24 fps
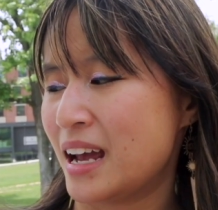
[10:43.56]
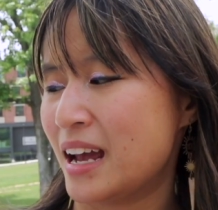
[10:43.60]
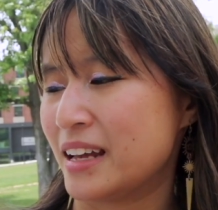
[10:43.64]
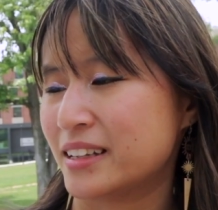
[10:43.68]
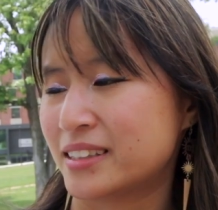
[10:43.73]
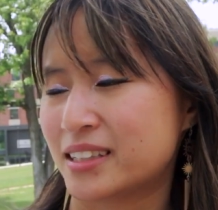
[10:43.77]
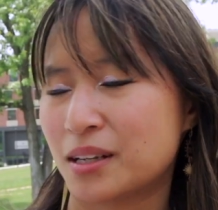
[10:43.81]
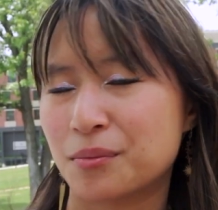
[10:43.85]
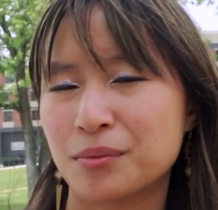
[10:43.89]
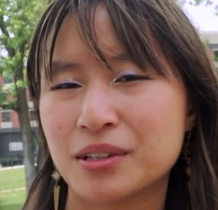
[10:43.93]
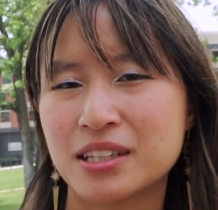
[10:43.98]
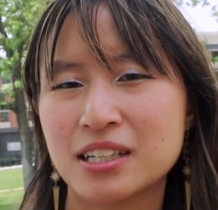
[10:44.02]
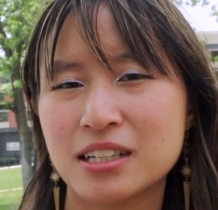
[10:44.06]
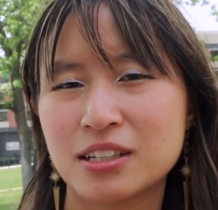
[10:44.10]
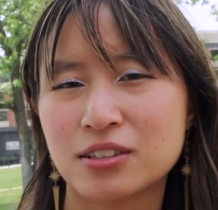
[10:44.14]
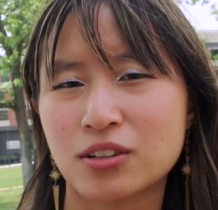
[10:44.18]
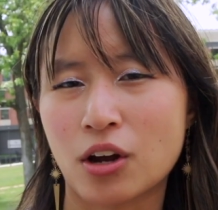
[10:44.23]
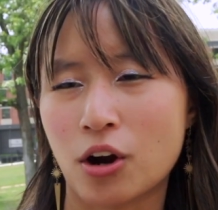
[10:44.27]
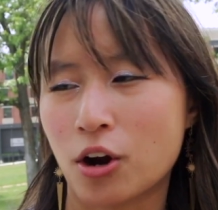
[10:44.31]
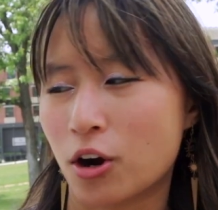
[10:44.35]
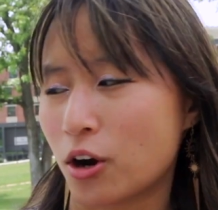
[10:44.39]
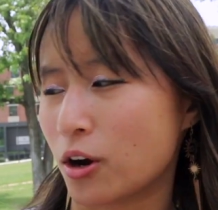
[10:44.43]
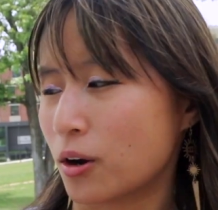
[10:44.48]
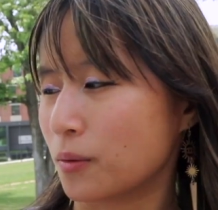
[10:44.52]
Some of these
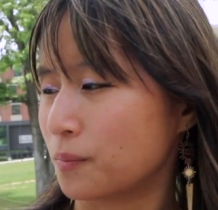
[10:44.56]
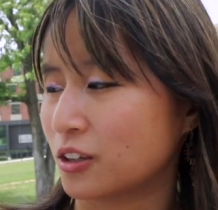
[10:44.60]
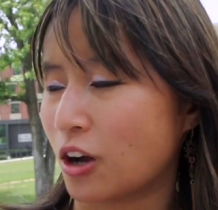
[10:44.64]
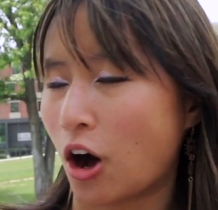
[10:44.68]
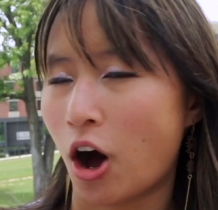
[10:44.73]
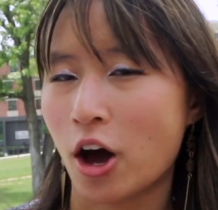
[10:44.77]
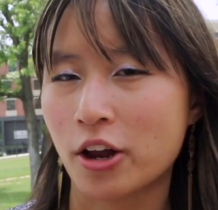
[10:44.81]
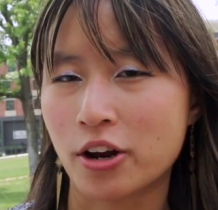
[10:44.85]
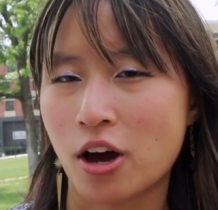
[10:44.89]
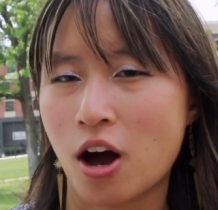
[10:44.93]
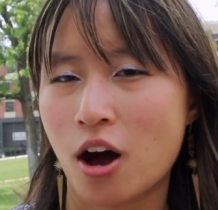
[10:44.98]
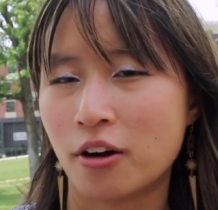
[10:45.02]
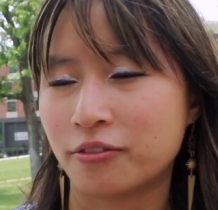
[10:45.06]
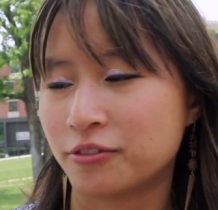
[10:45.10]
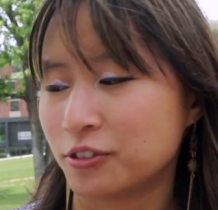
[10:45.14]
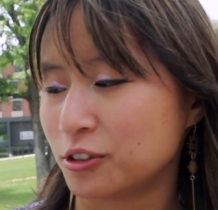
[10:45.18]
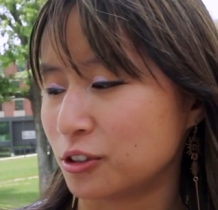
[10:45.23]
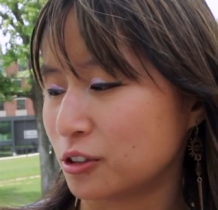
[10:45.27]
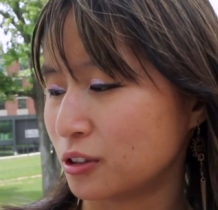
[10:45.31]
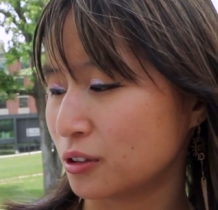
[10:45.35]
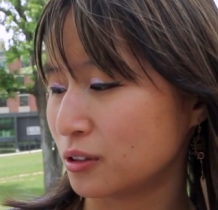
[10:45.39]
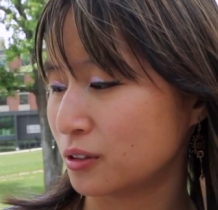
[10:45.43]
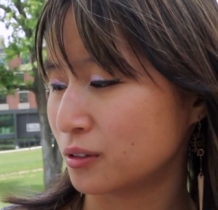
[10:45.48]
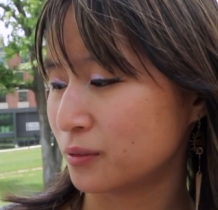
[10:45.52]
are
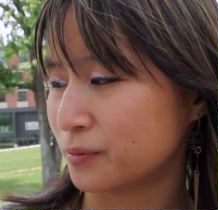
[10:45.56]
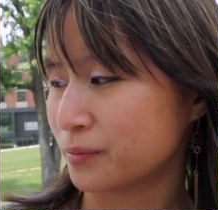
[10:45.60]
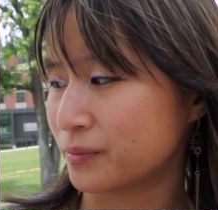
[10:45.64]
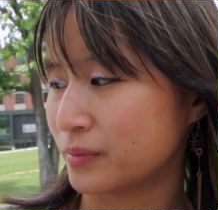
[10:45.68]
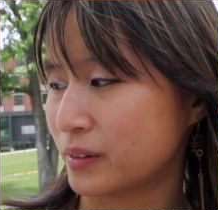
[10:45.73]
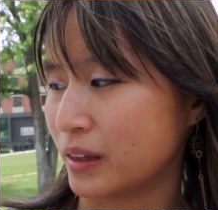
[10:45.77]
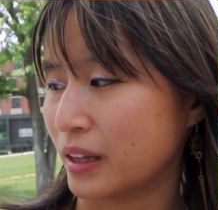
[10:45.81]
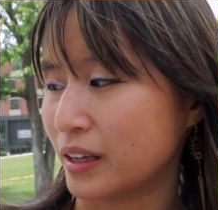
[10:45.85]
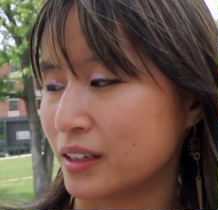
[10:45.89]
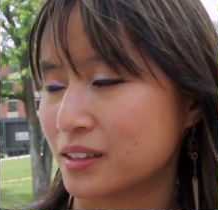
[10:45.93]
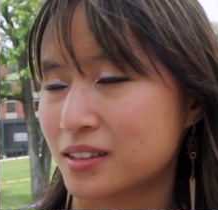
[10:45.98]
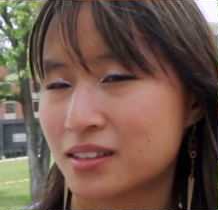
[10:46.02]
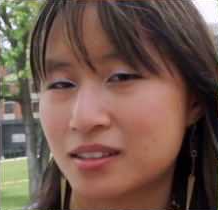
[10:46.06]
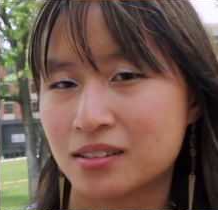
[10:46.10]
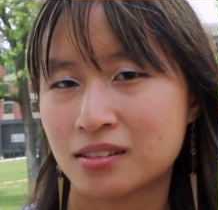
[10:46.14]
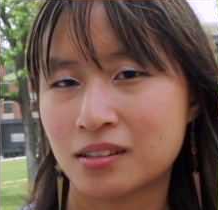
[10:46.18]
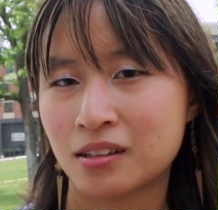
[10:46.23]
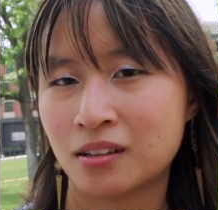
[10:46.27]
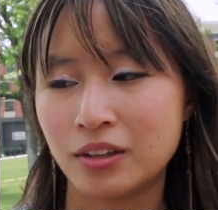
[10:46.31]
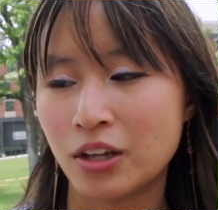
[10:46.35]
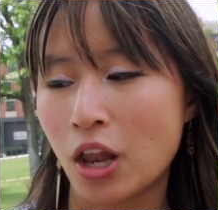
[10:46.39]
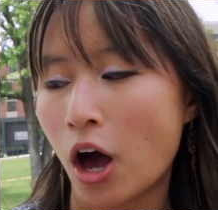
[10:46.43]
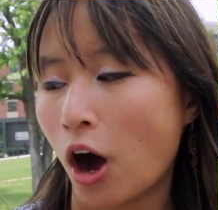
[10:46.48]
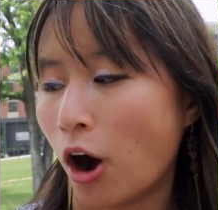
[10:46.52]
god-awful.
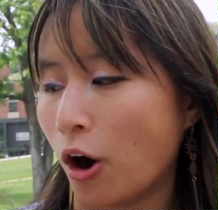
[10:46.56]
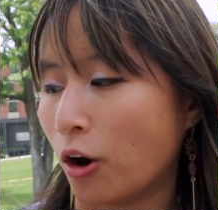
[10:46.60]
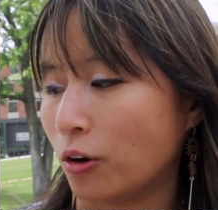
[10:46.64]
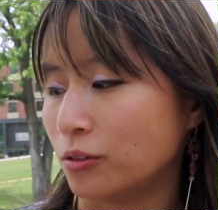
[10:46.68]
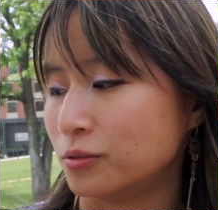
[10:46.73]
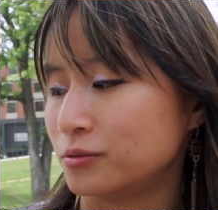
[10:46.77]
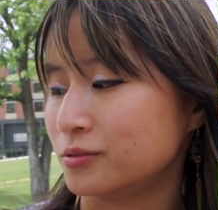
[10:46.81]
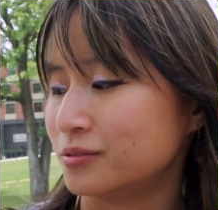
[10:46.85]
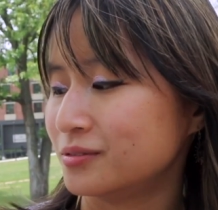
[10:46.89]
This, no.